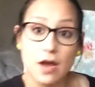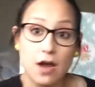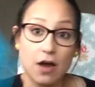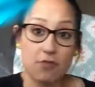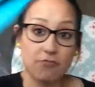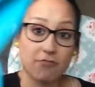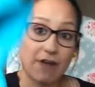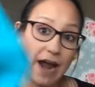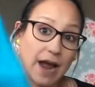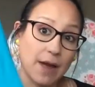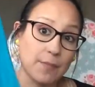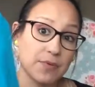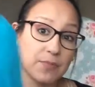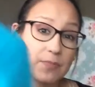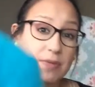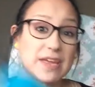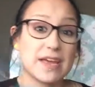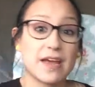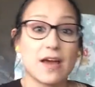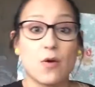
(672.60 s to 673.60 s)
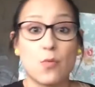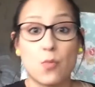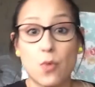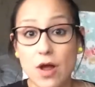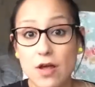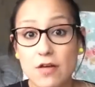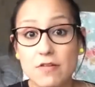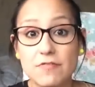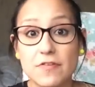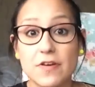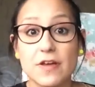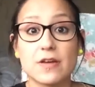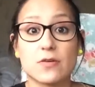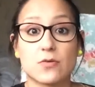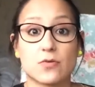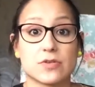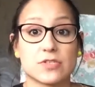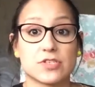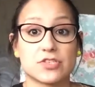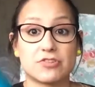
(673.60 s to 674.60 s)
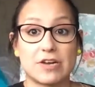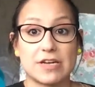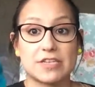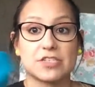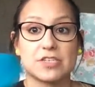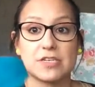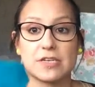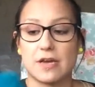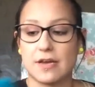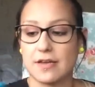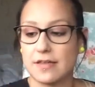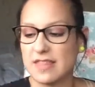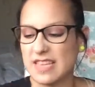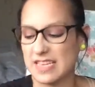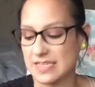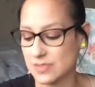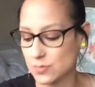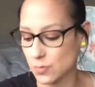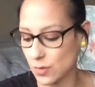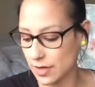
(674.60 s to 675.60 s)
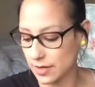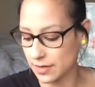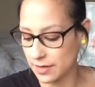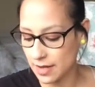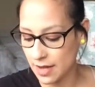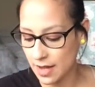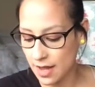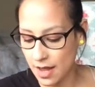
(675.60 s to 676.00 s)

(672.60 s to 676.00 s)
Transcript: a wrap, be it a woven or a stretchy like this one.